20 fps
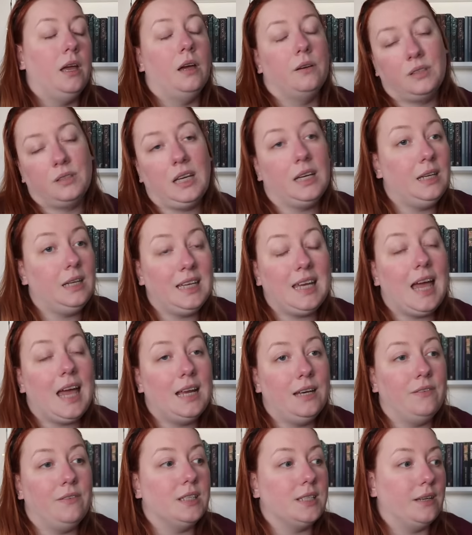Okay, it
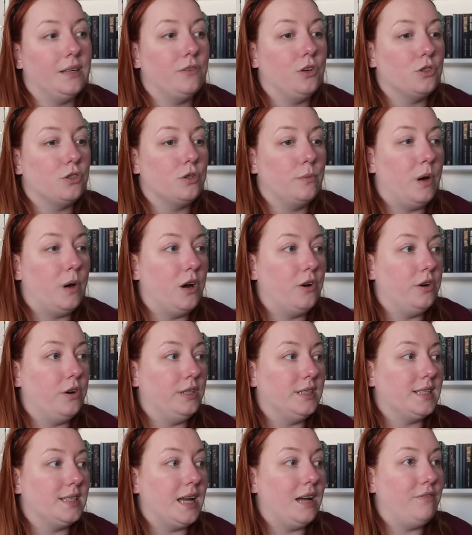kind of is. I've got some horror
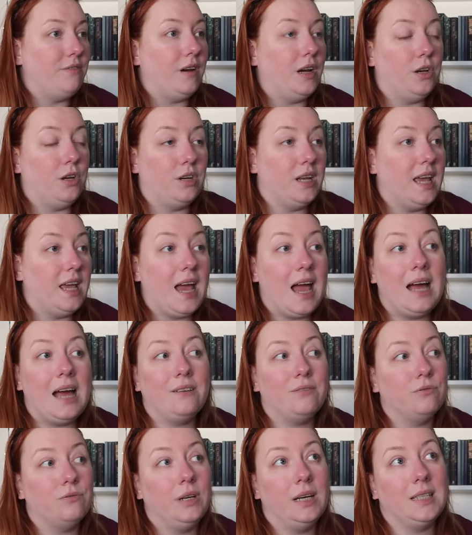and sci-fi on here. I
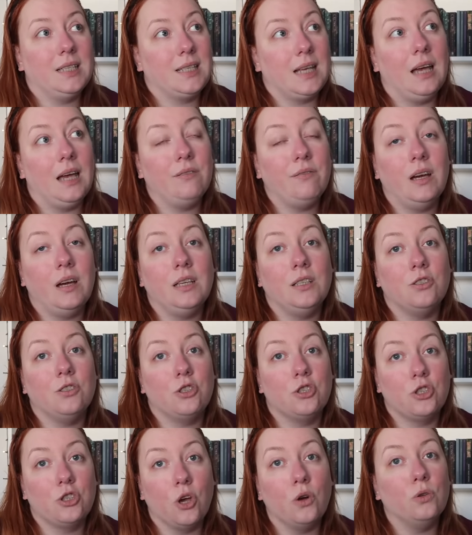haven't read a sci-fi in
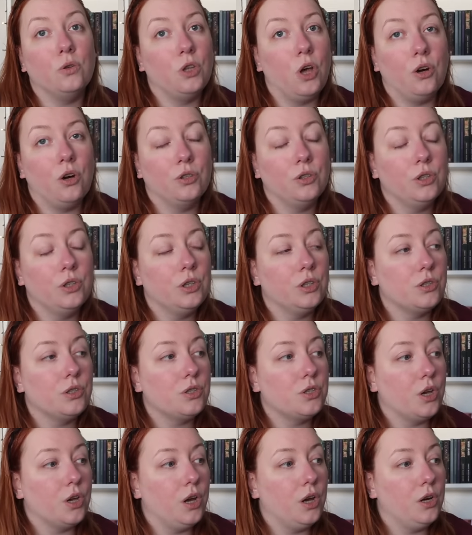so long.
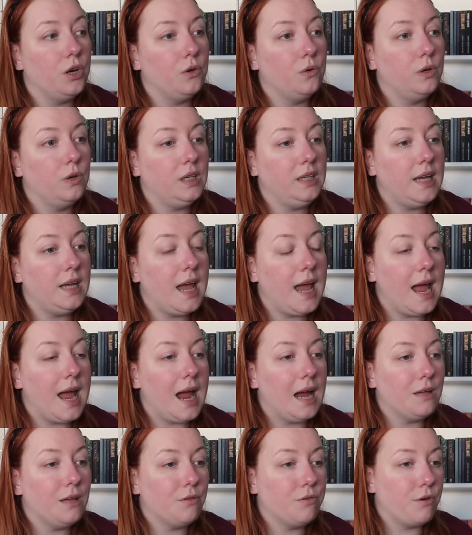So yeah,
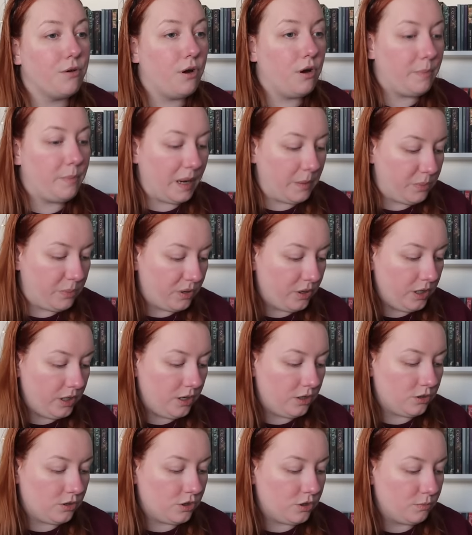I thought by putting
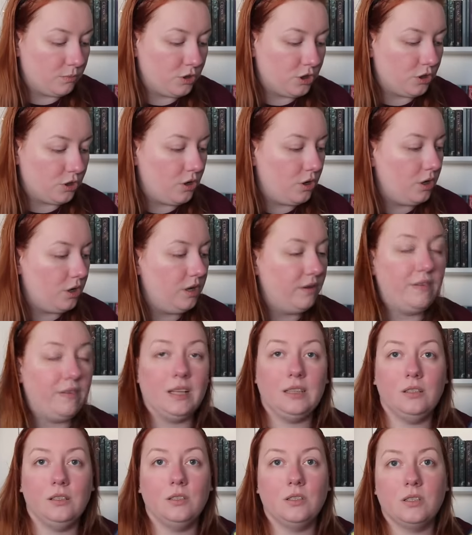on some shorter
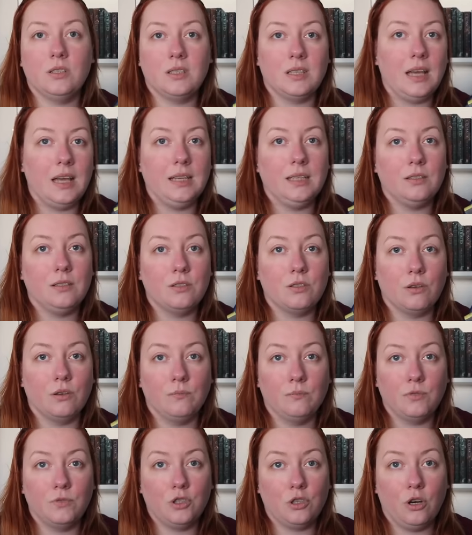novellas, like
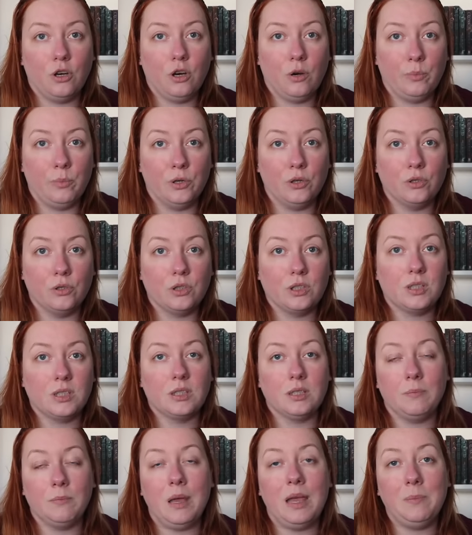some shorter
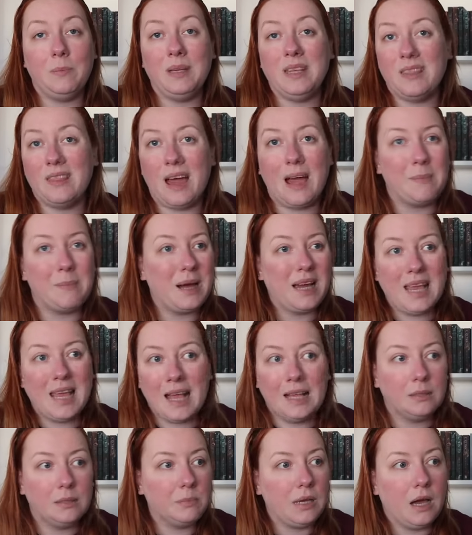books, maybe that might
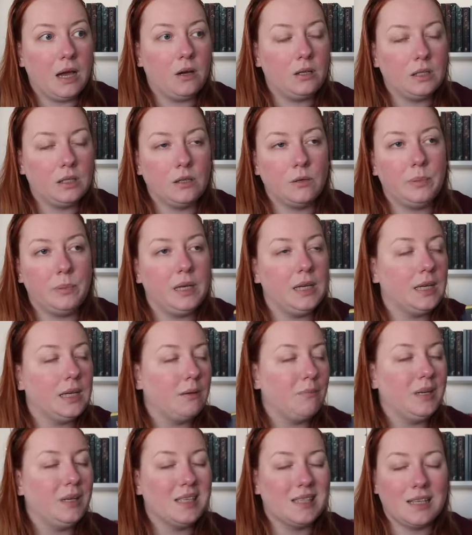help me out a little bit,
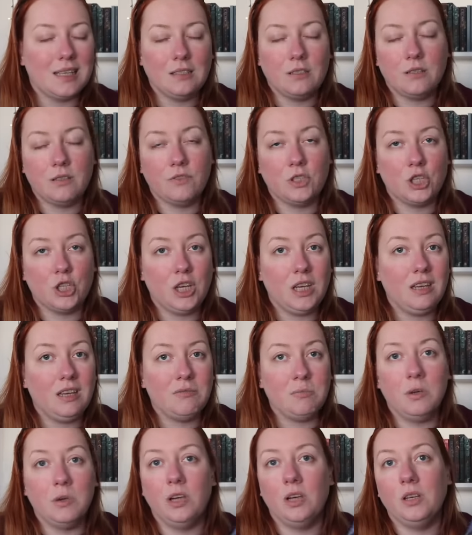give me a sense of
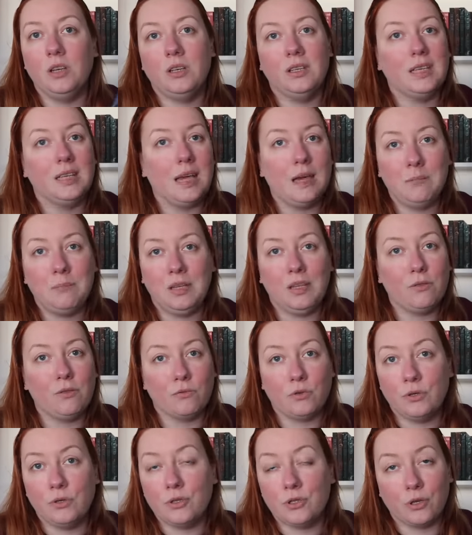achievement, get me
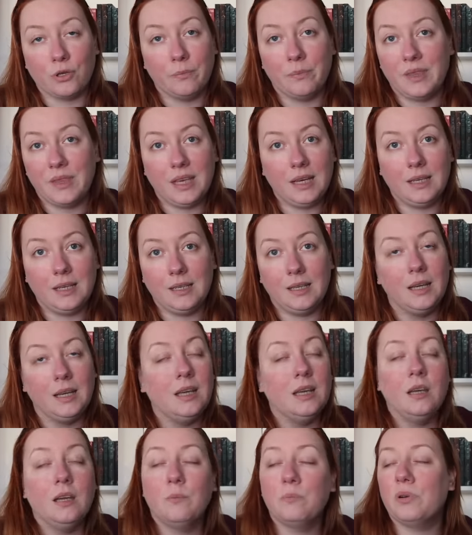through something
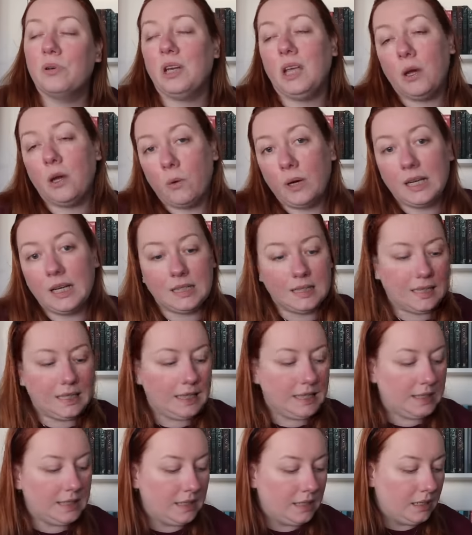pretty
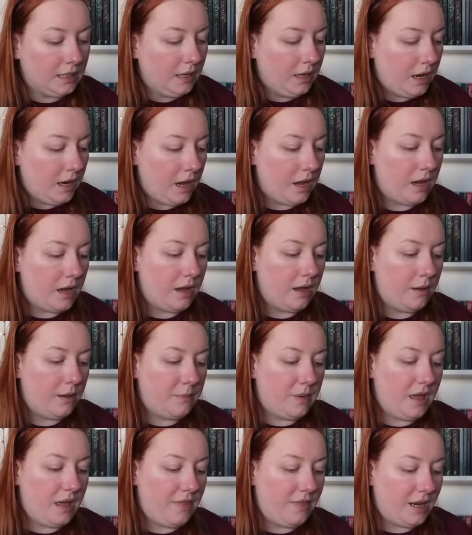quickly.
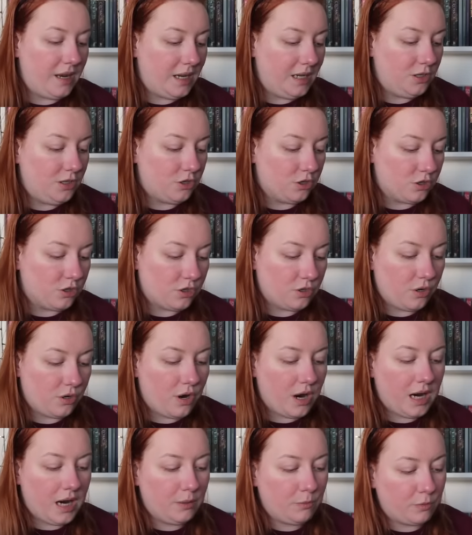Um, and then I just
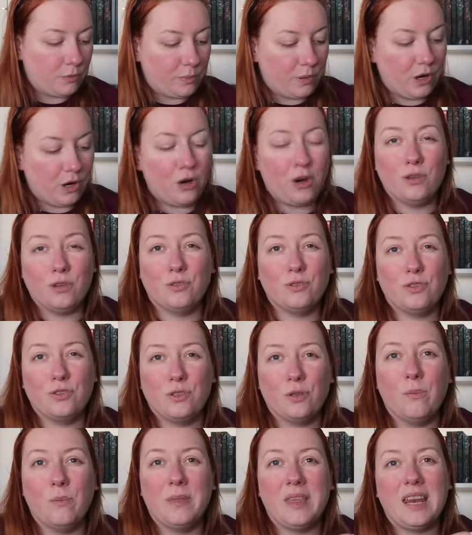thought I would put on
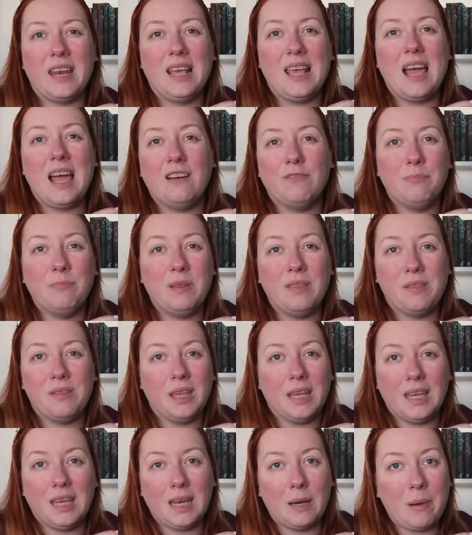some that I have been
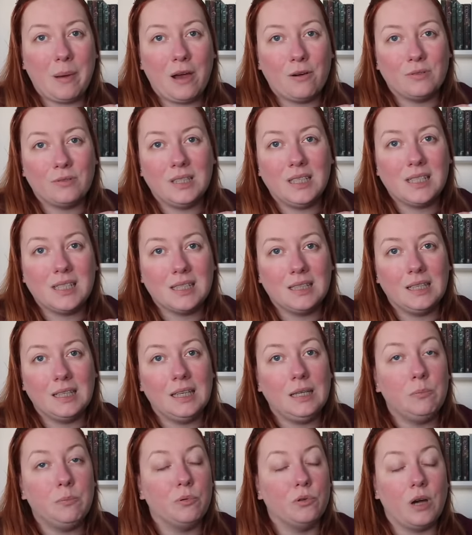thinking about
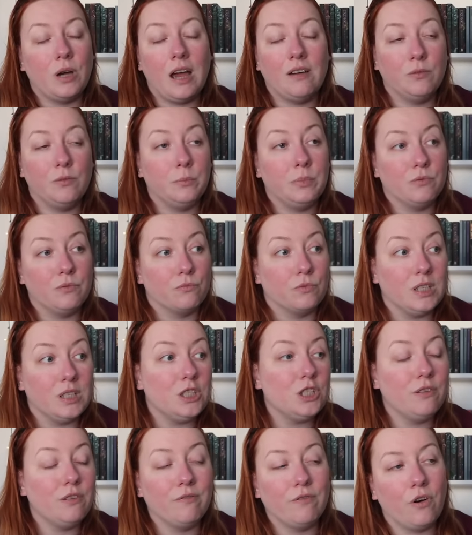recently but haven't been
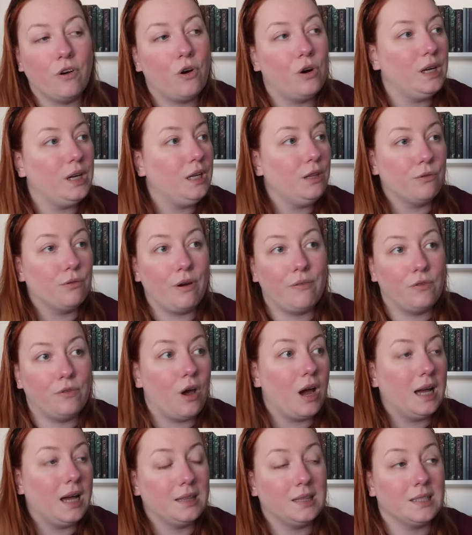reaching for. Either I've
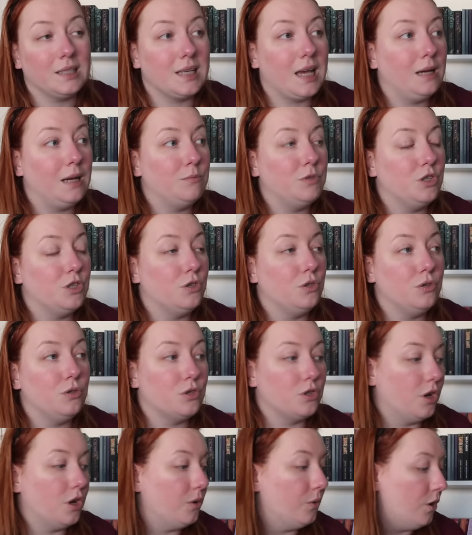not had the time to do
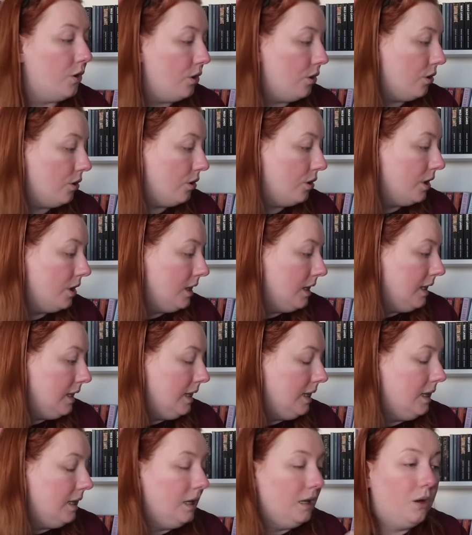so or
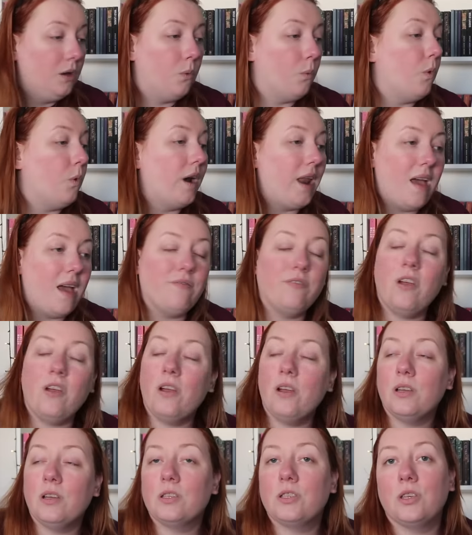
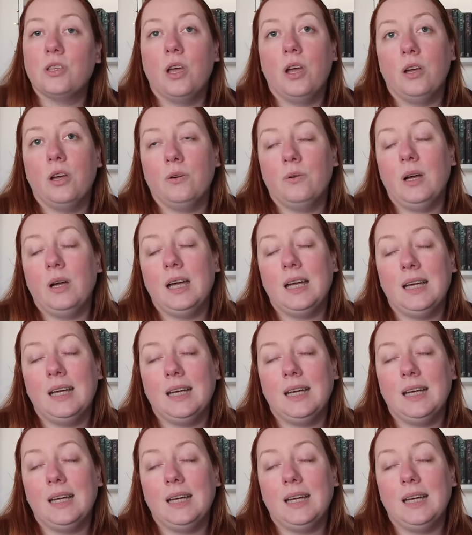whatever. So